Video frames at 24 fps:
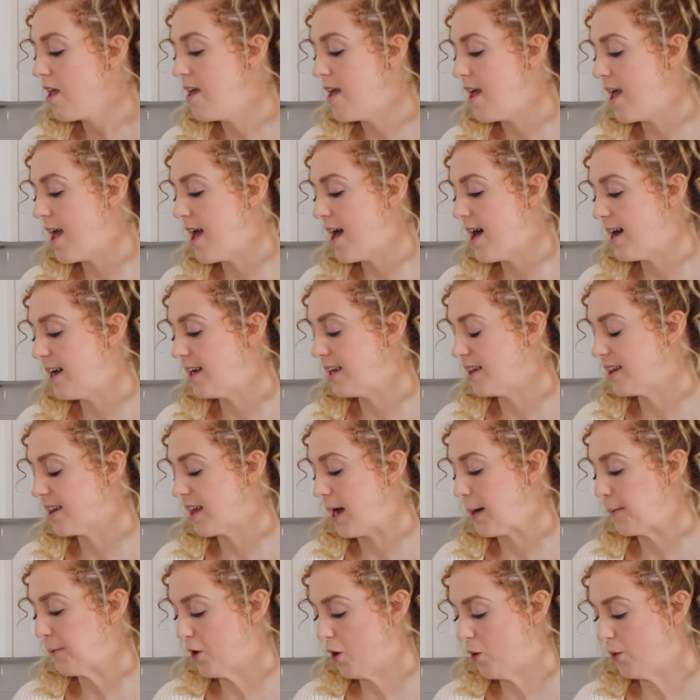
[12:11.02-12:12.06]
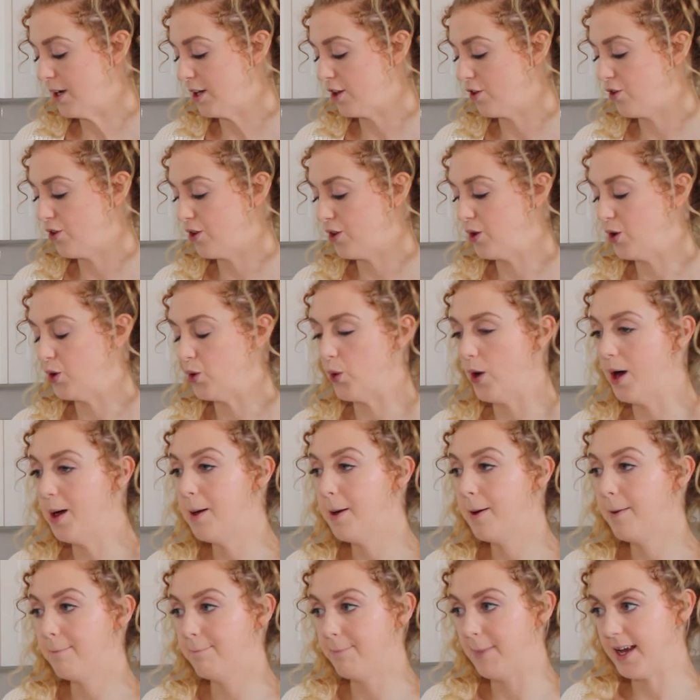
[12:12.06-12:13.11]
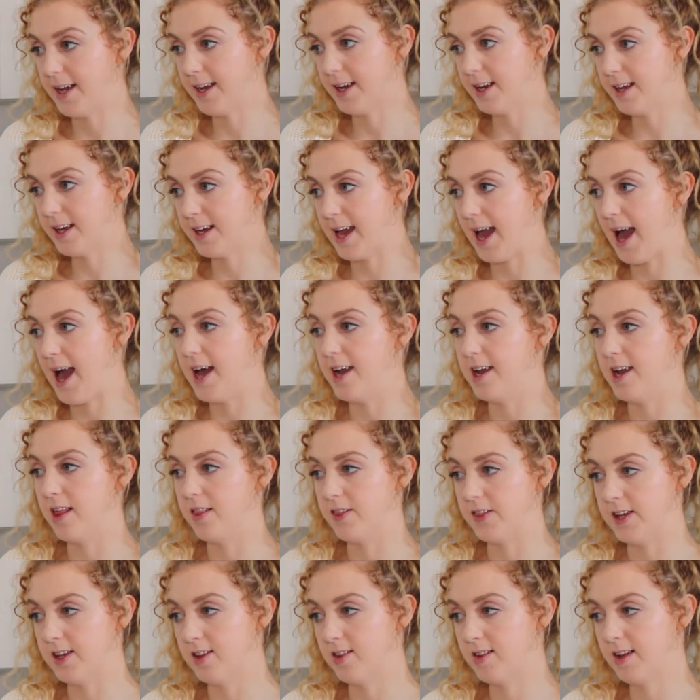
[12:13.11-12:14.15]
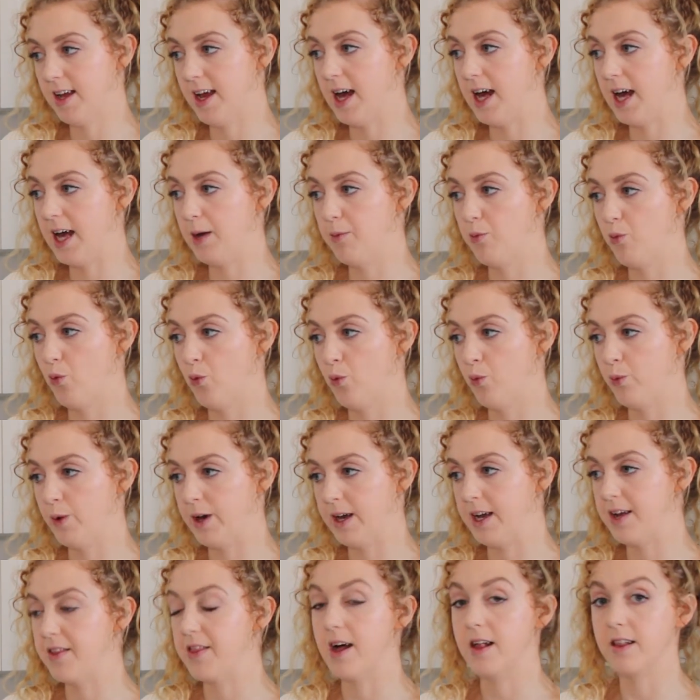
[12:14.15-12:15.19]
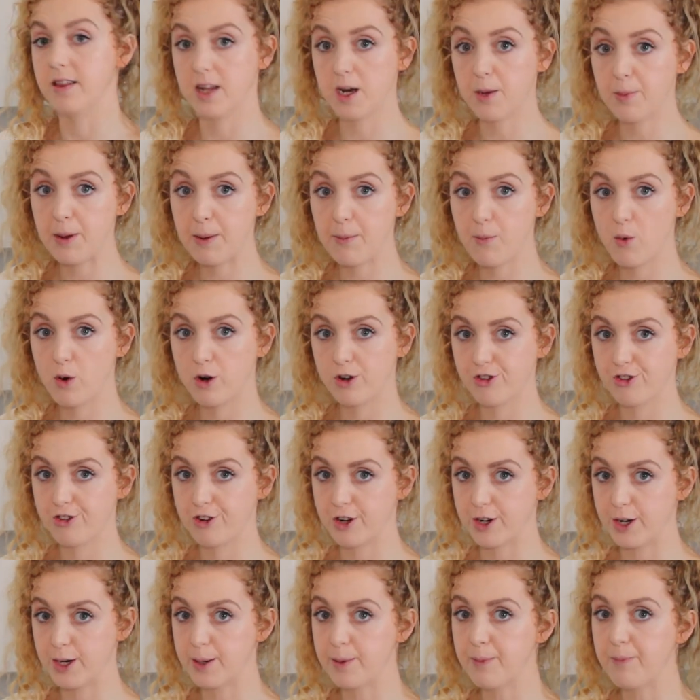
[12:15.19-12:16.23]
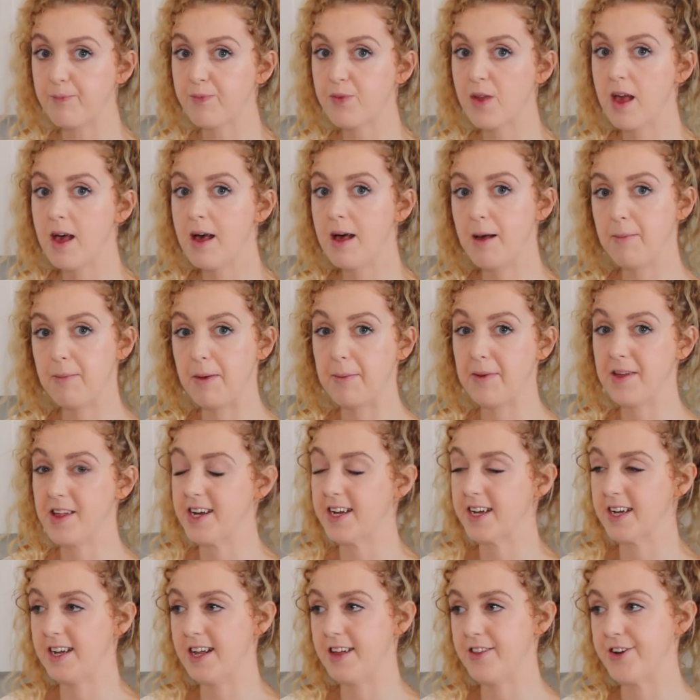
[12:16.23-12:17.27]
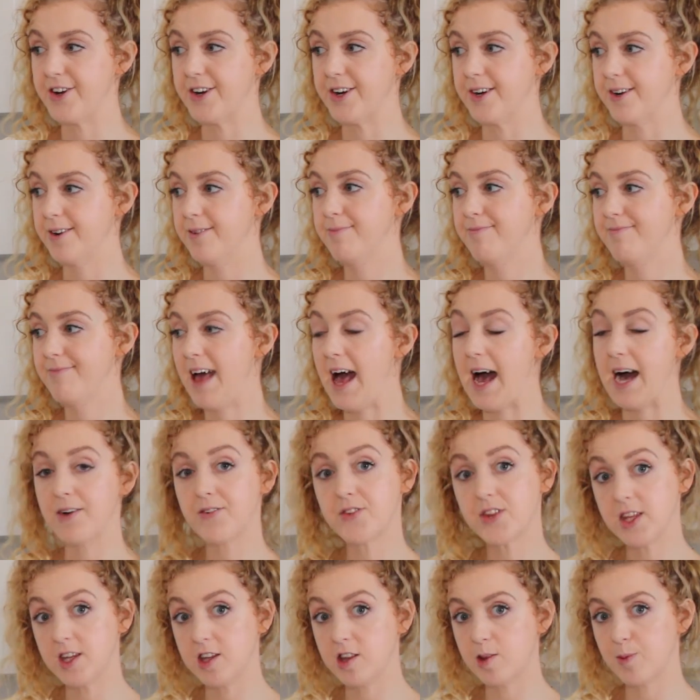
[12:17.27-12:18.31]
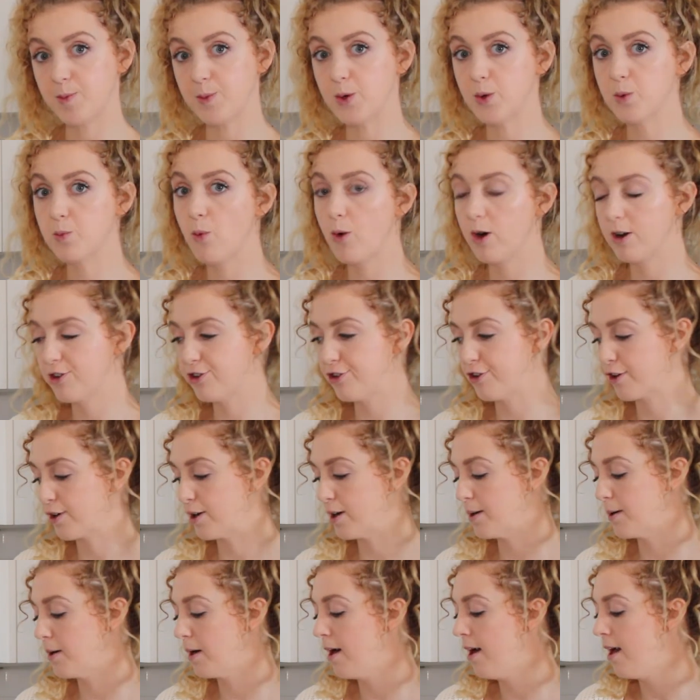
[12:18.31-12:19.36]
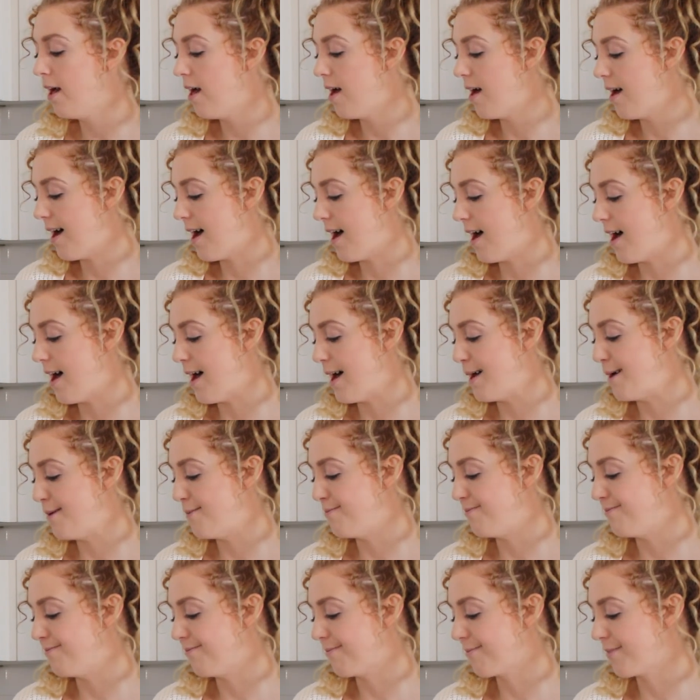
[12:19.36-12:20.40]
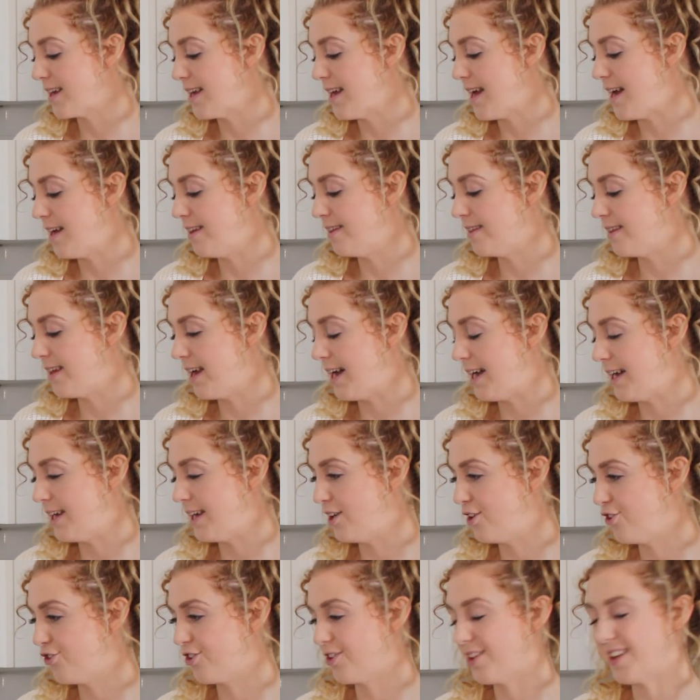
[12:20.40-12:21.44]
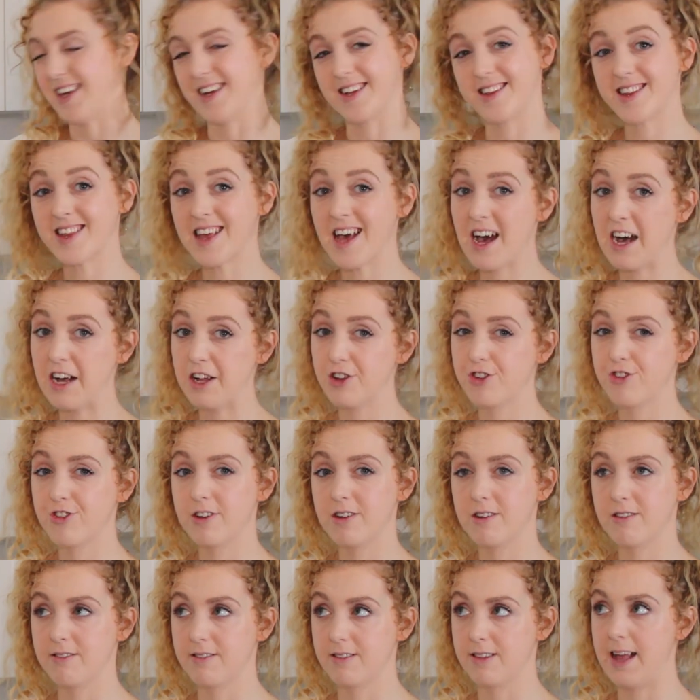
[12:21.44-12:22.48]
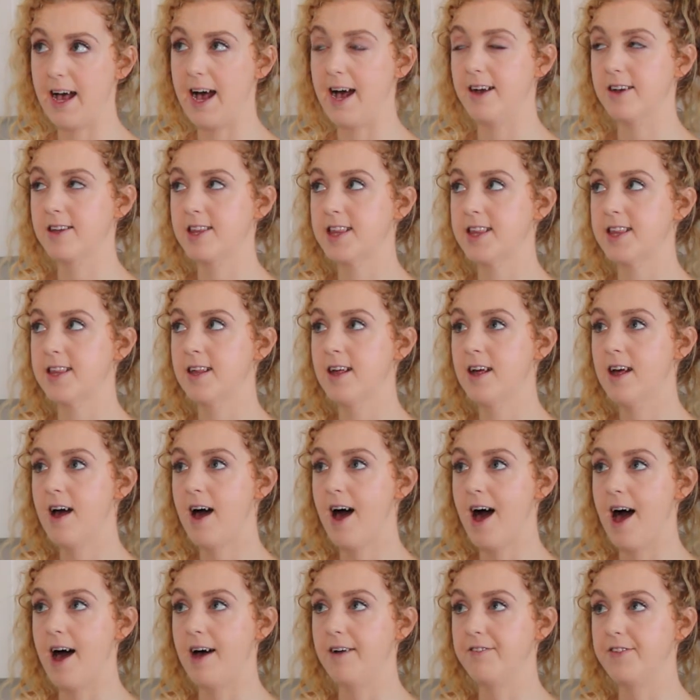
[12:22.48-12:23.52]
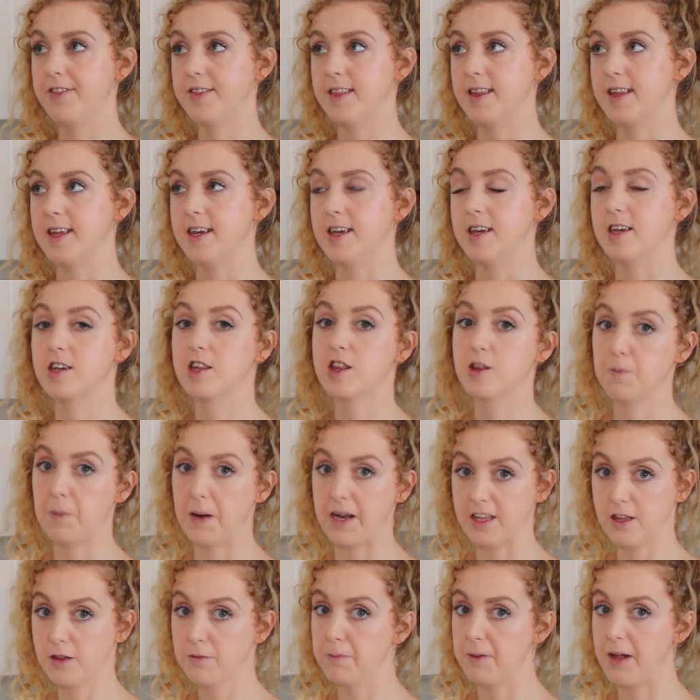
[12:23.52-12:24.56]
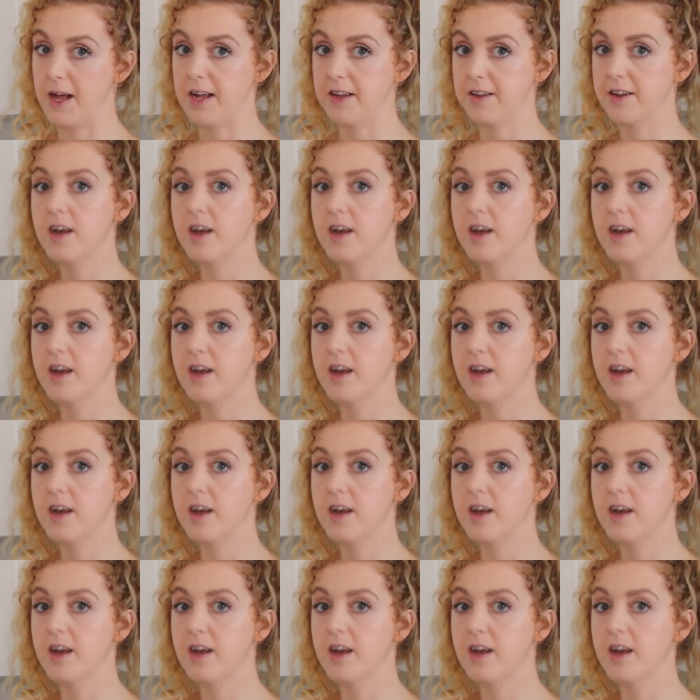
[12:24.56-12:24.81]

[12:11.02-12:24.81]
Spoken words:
and I'm going to make it again, this time with a little bit more sugar, maybe like another half teaspoon more sugar, and then just a touch less of the spice blend.